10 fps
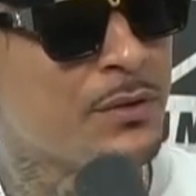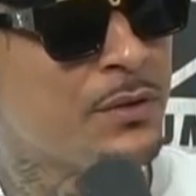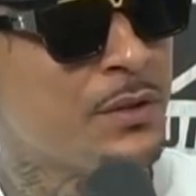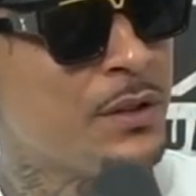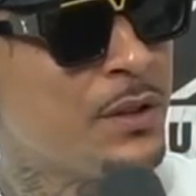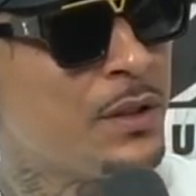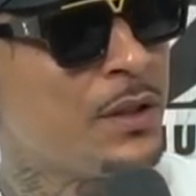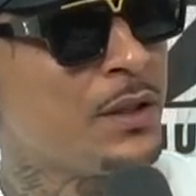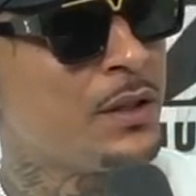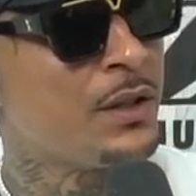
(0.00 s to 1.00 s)
Yeah,
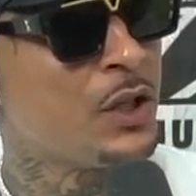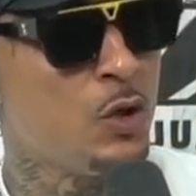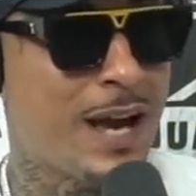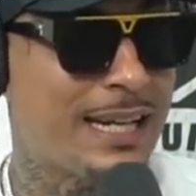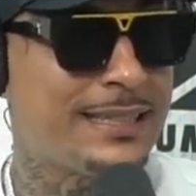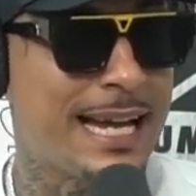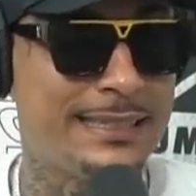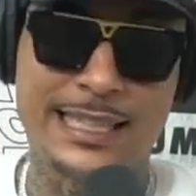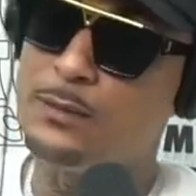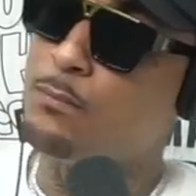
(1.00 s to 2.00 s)
you gotta take
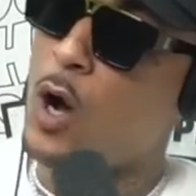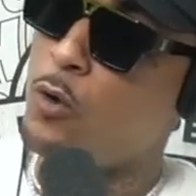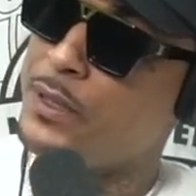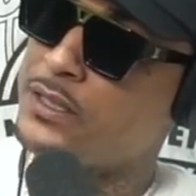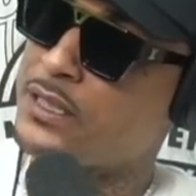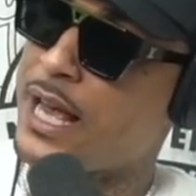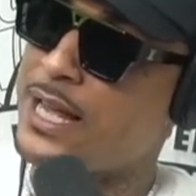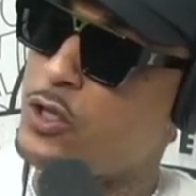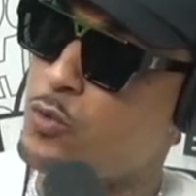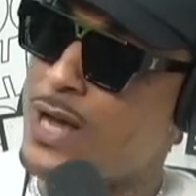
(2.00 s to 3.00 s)
these moments
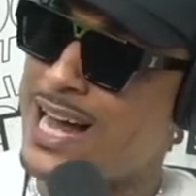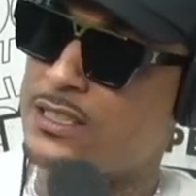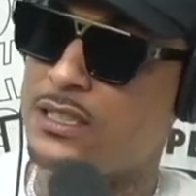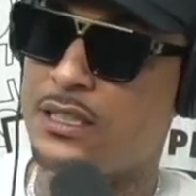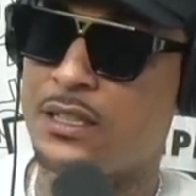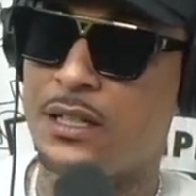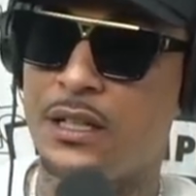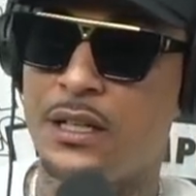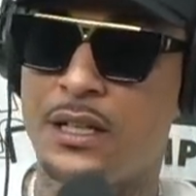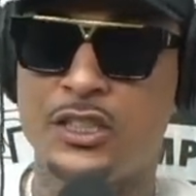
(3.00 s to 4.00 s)
and you got to
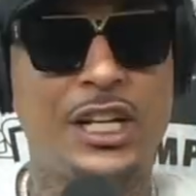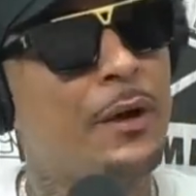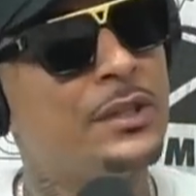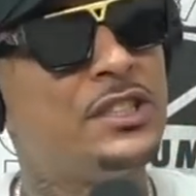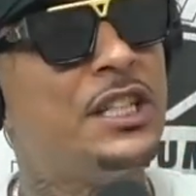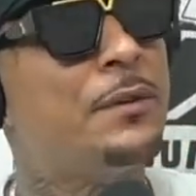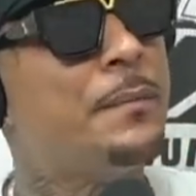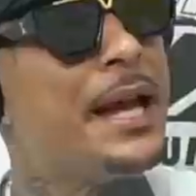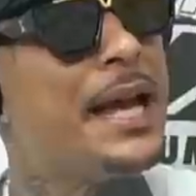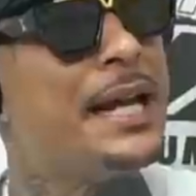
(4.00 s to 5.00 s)
cherish them, man.